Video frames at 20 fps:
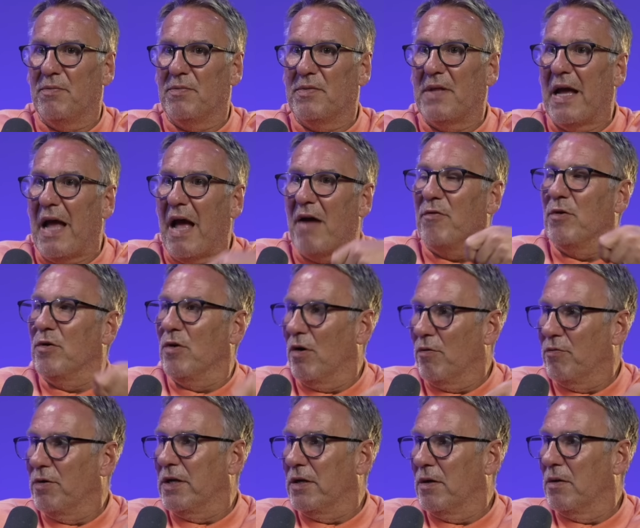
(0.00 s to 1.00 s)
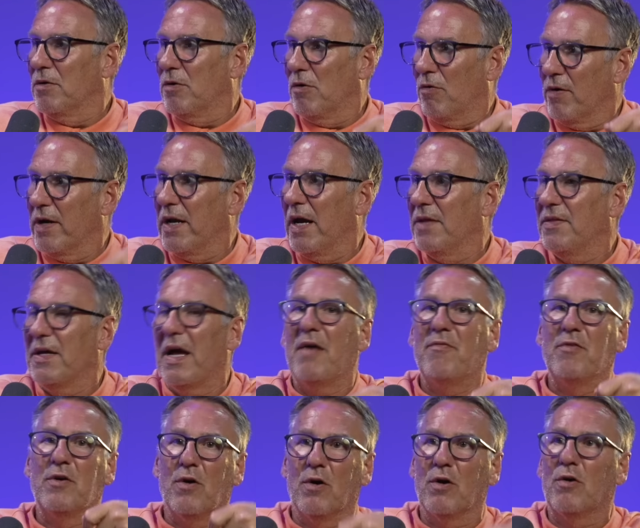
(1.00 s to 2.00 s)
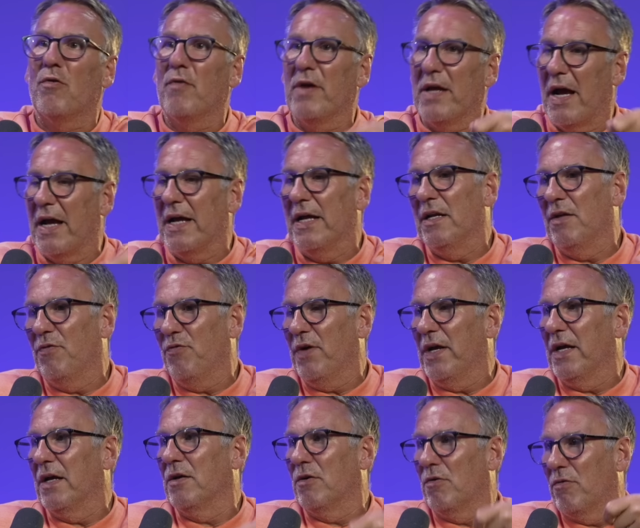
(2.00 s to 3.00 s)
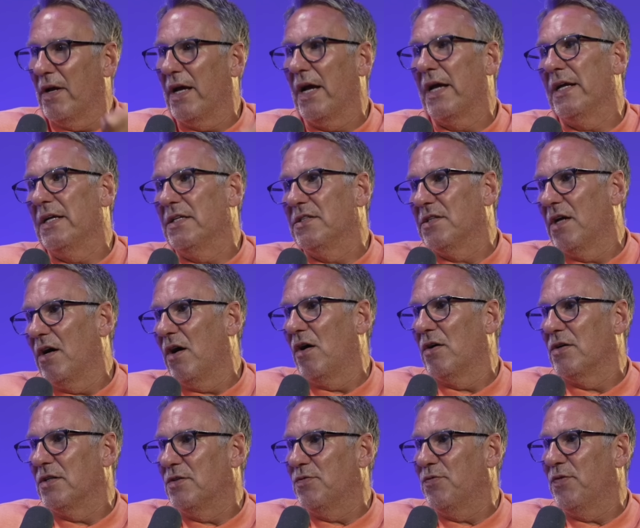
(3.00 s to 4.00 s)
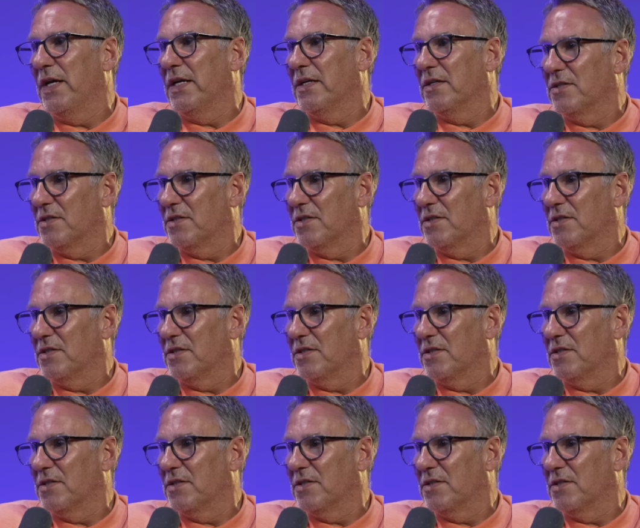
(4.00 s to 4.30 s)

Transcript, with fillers: they haven't got to create anything, and creating's the hardest thing.